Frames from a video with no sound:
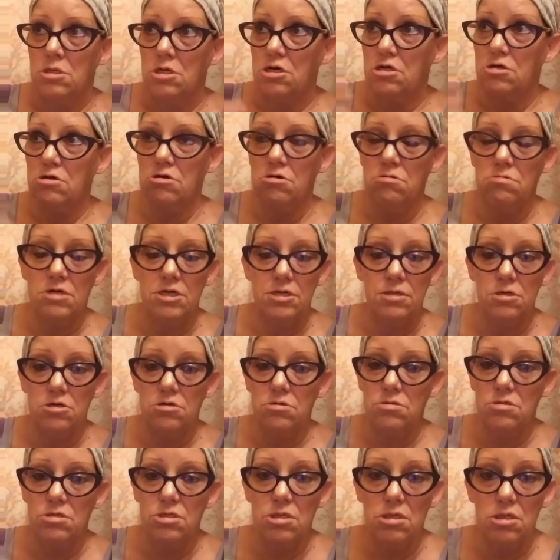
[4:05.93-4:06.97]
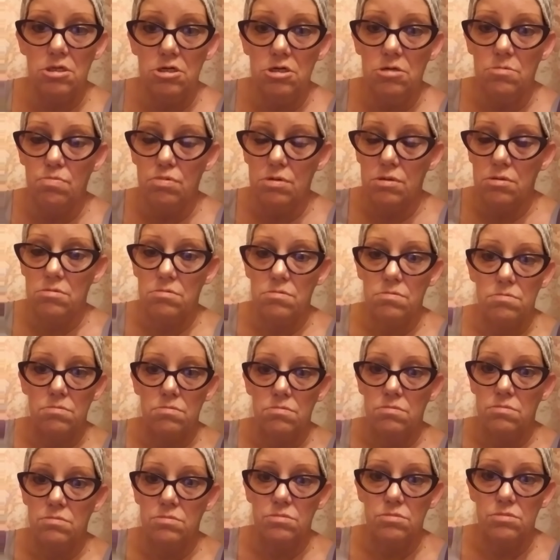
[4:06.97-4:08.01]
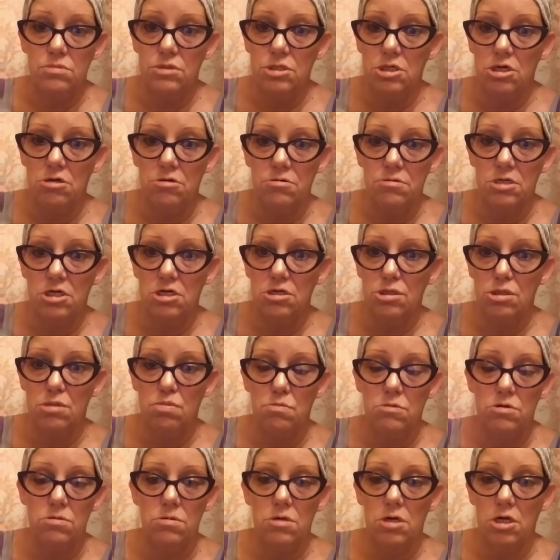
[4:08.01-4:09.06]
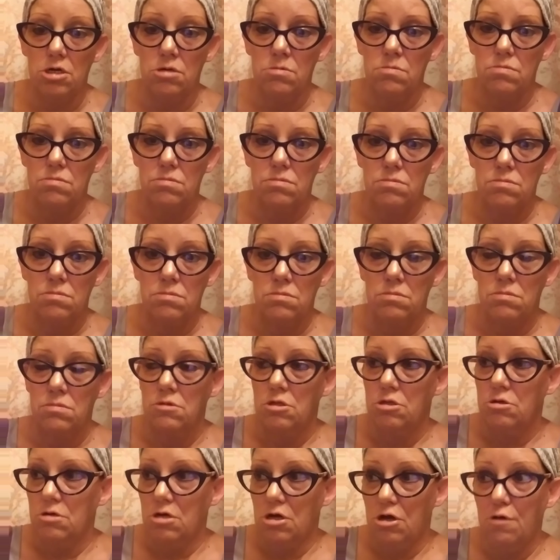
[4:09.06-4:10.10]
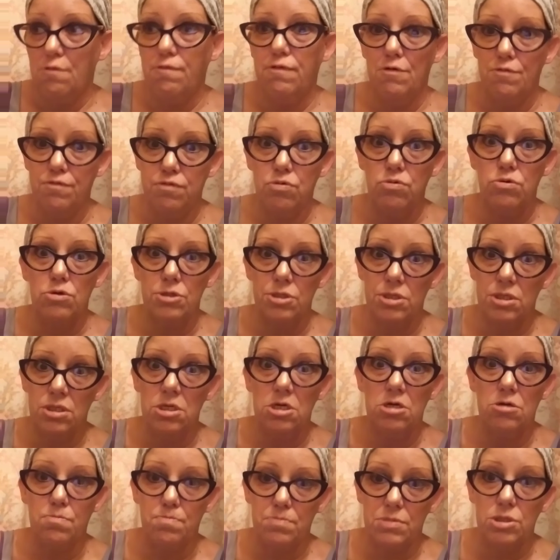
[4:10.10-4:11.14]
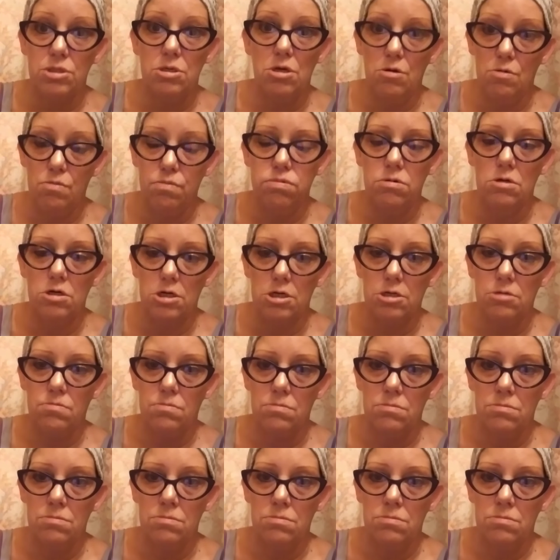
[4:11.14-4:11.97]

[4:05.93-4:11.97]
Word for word: I go in there and sleep until next morning off of four sips of wine.